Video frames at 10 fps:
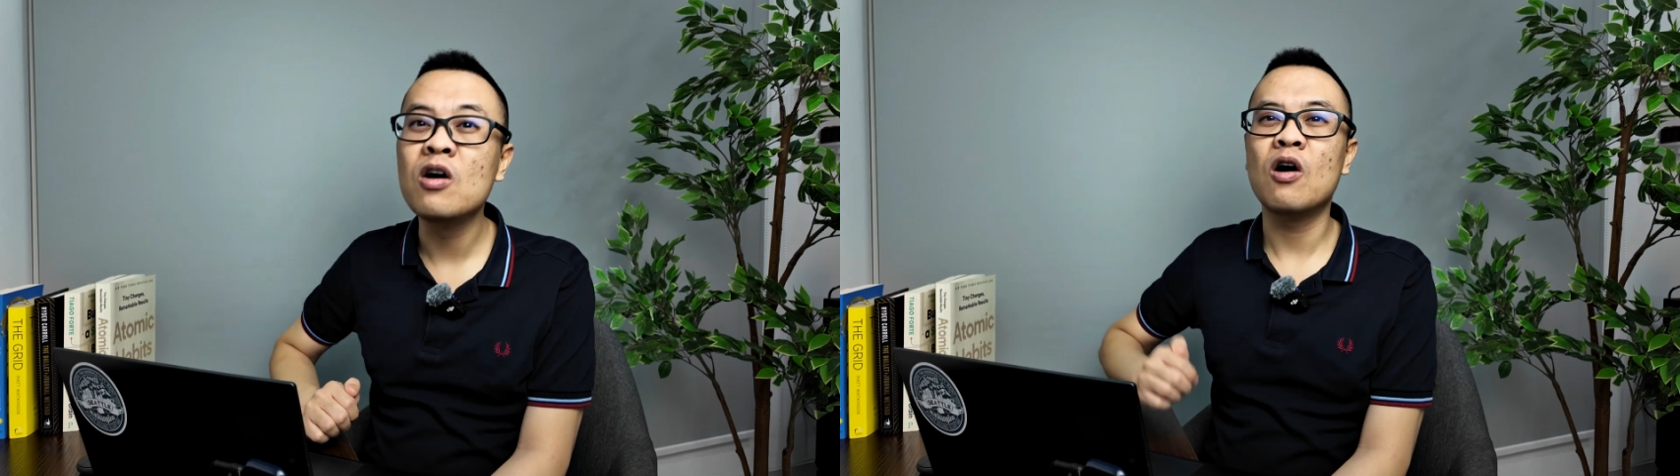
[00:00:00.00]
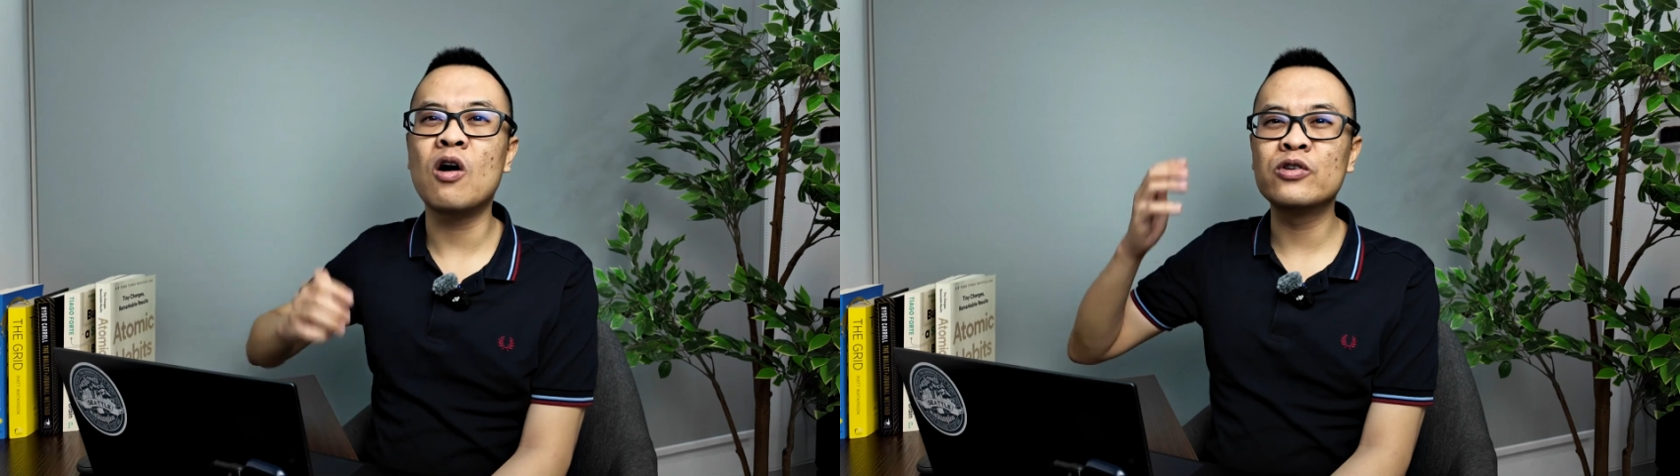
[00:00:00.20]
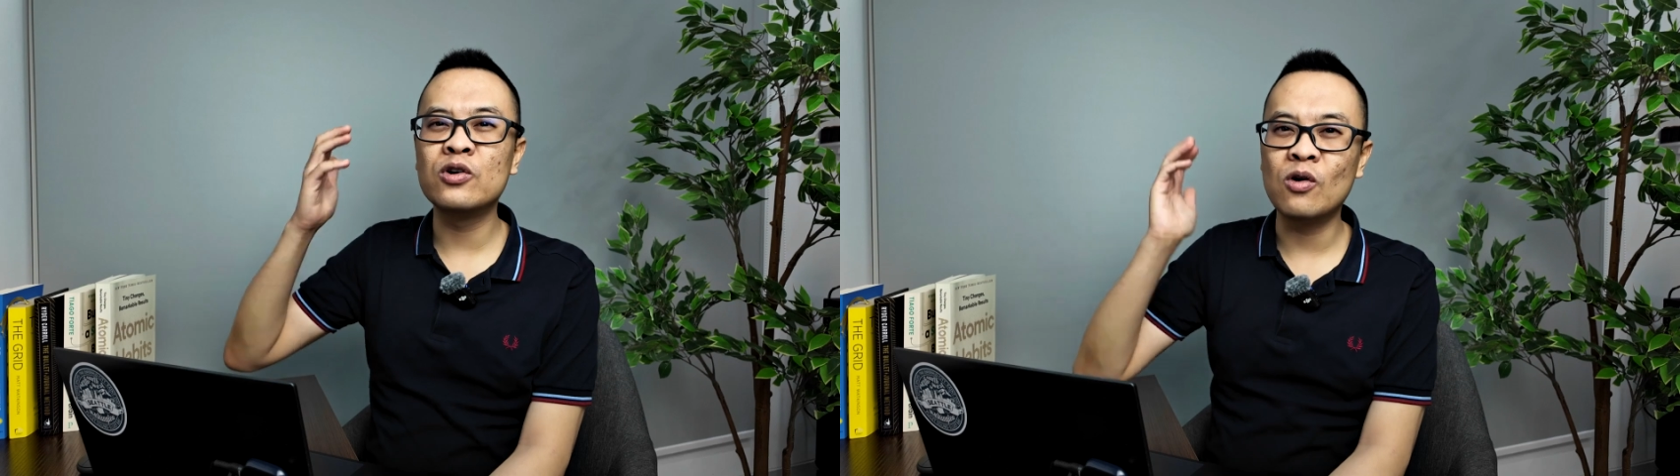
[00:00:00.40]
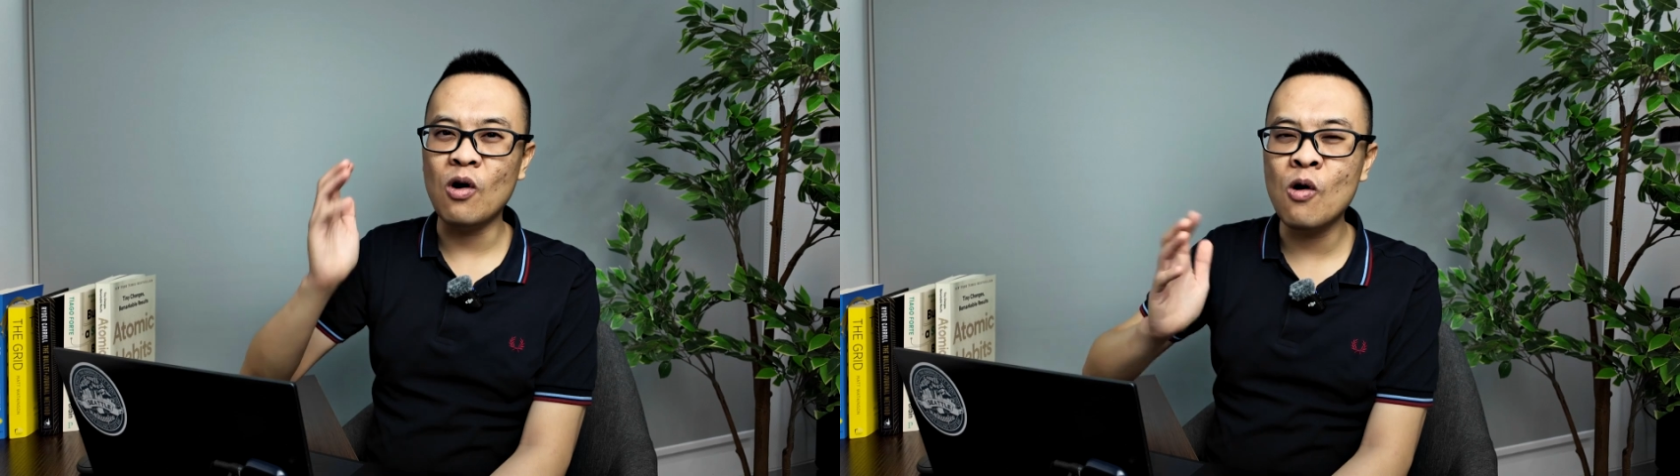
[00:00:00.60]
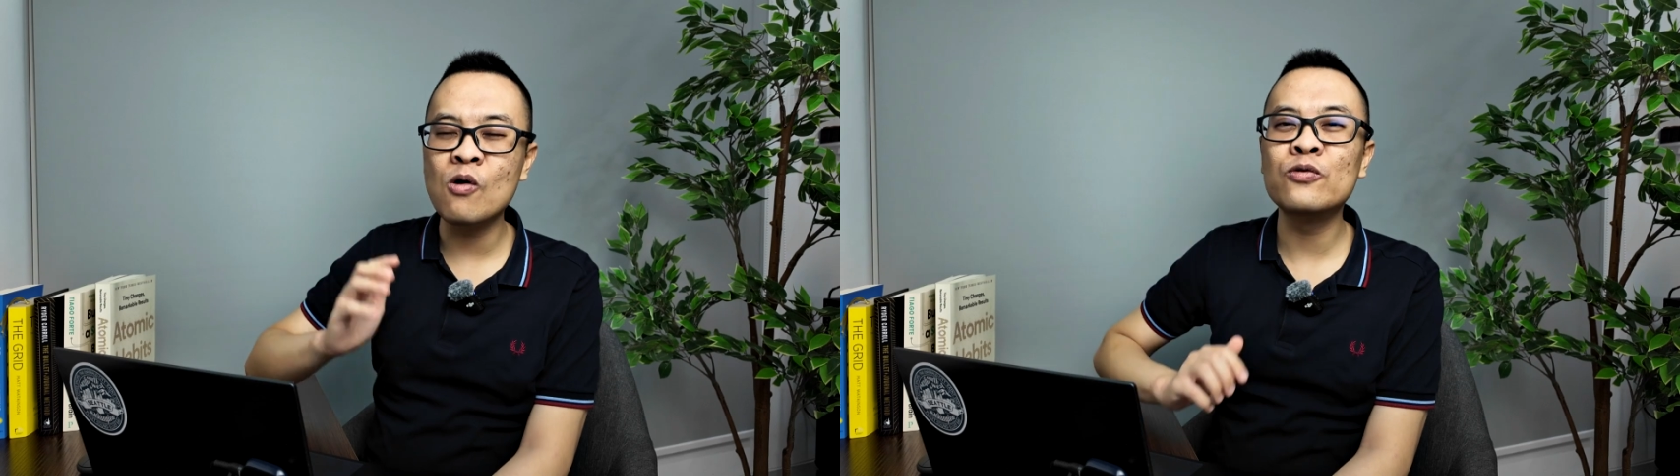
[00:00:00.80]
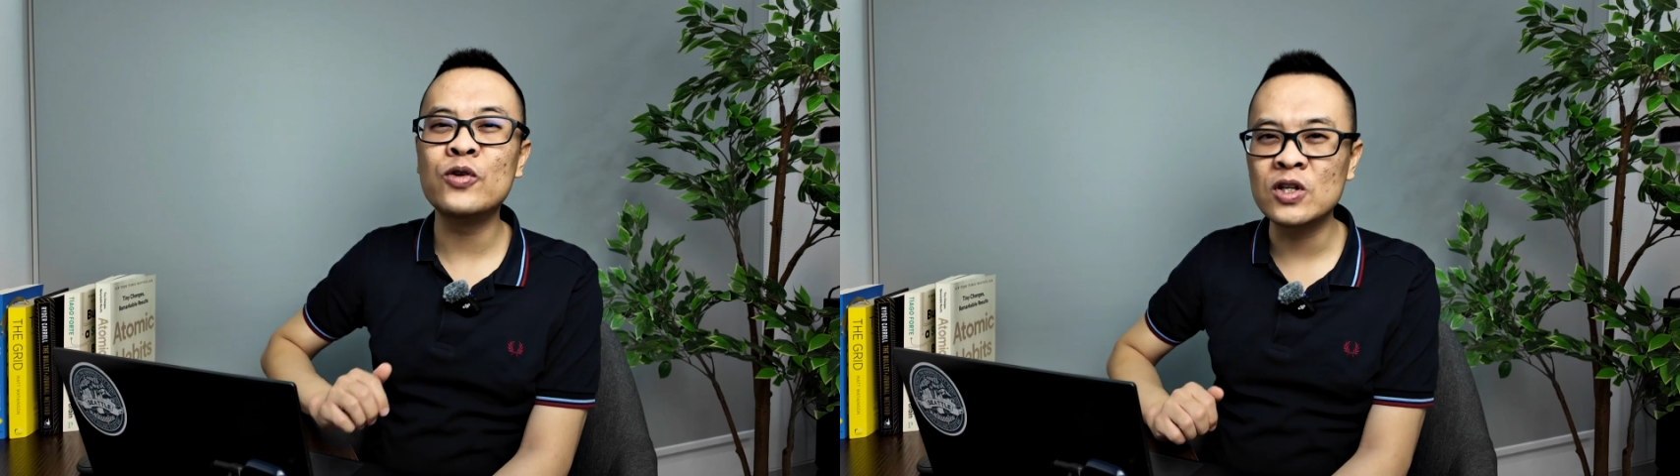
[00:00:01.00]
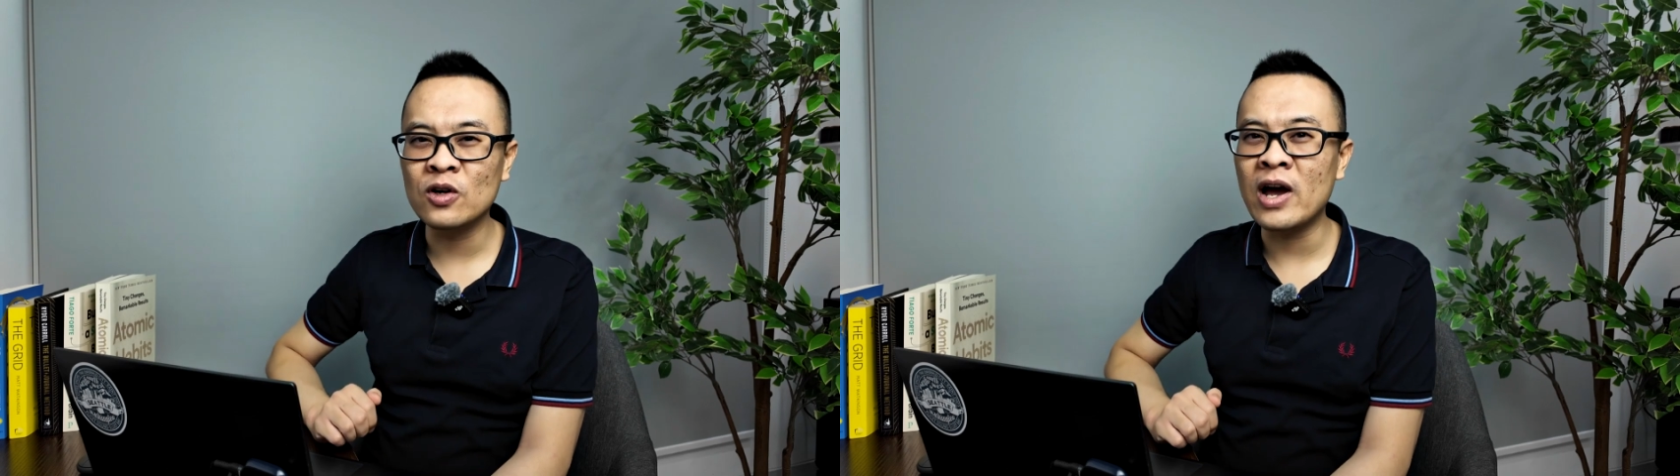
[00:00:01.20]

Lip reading: on your own video